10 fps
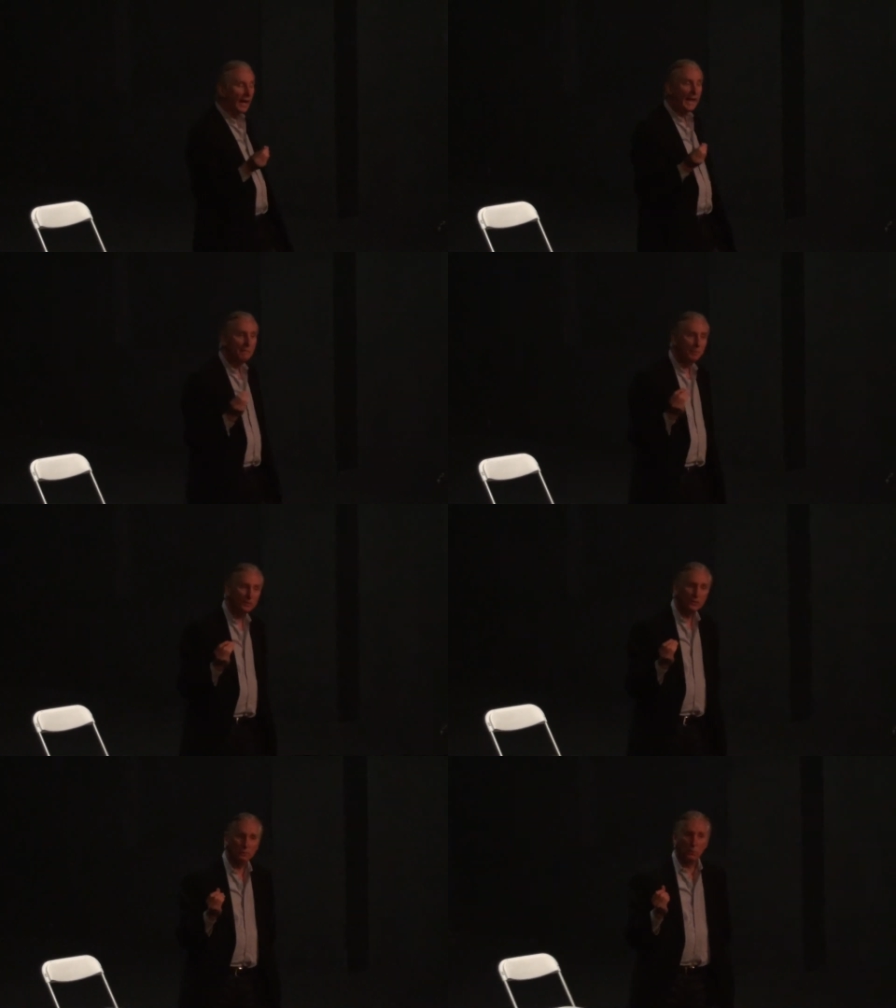
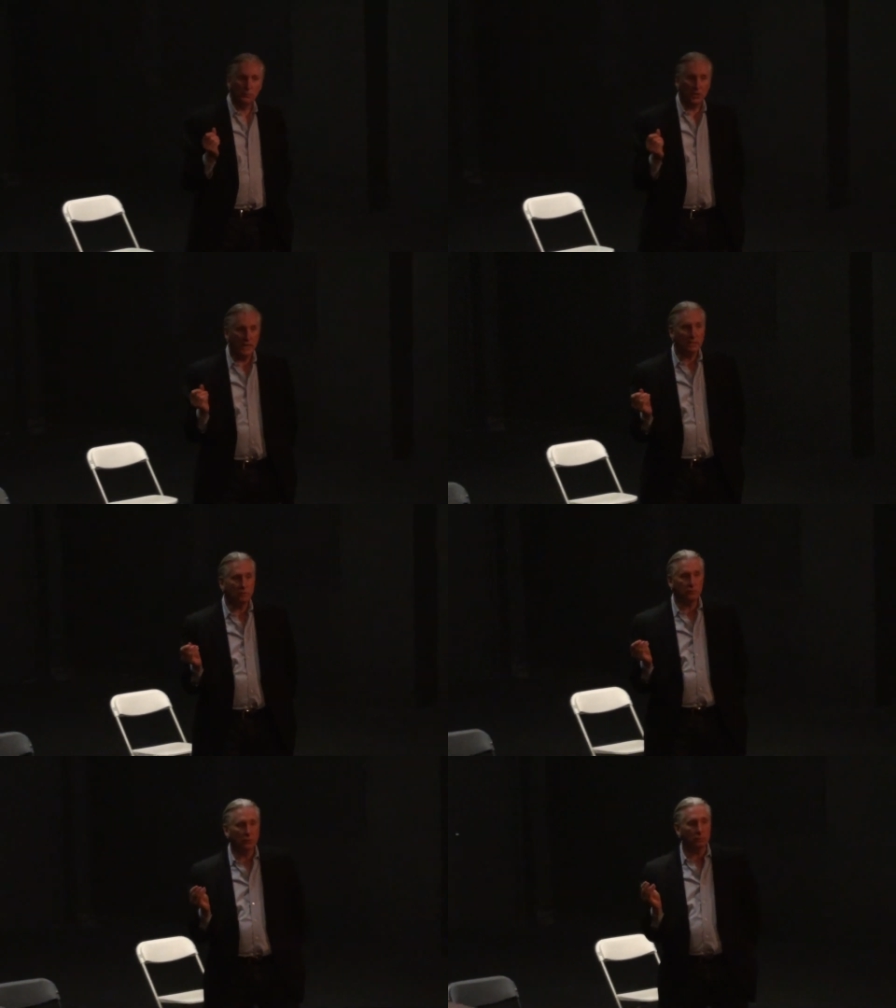Ambition will take
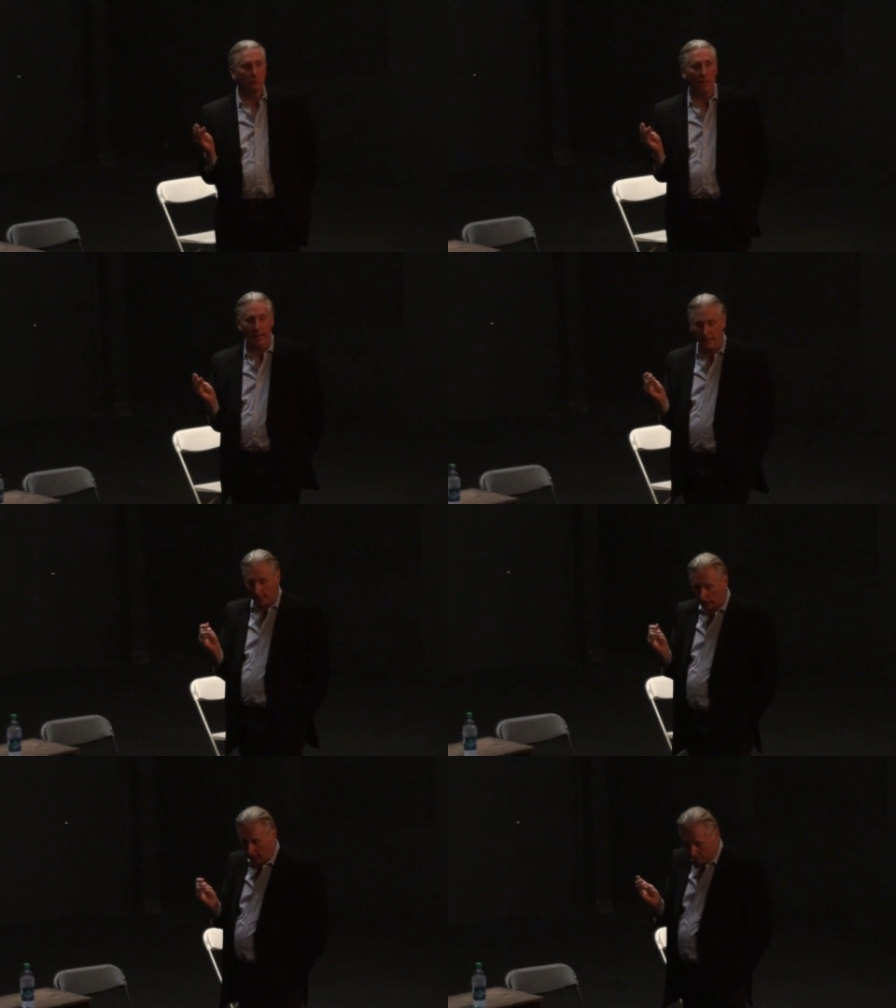you to
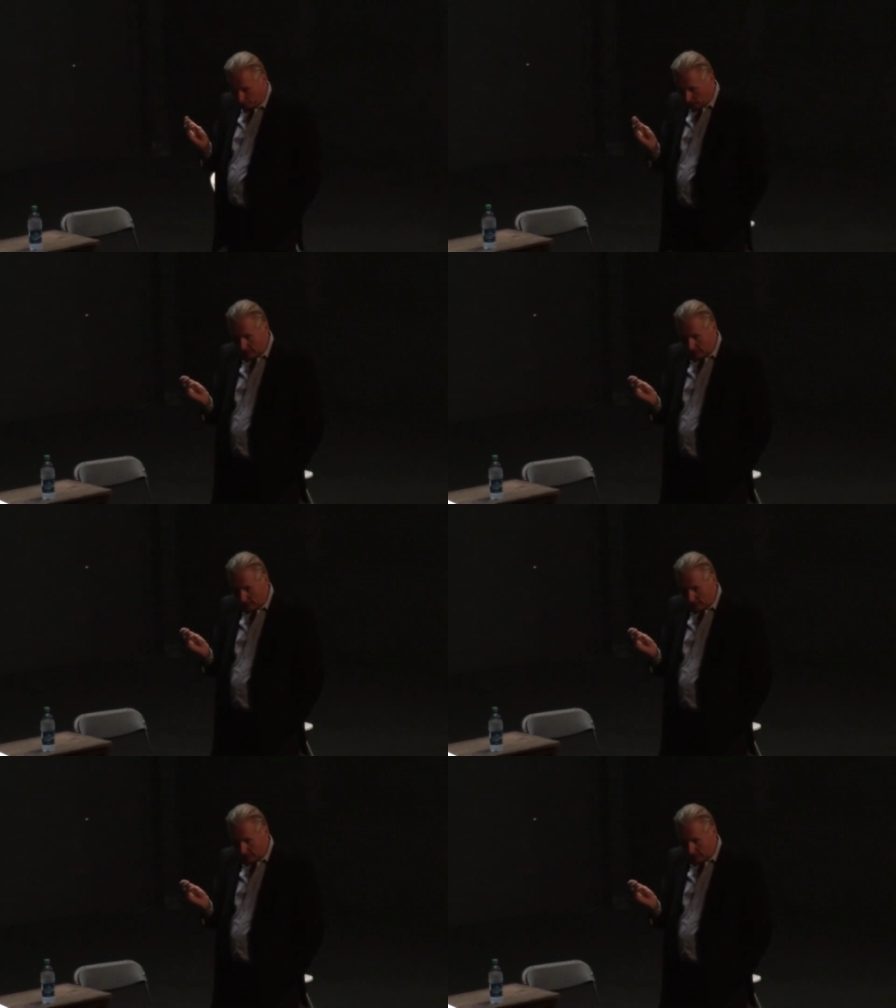a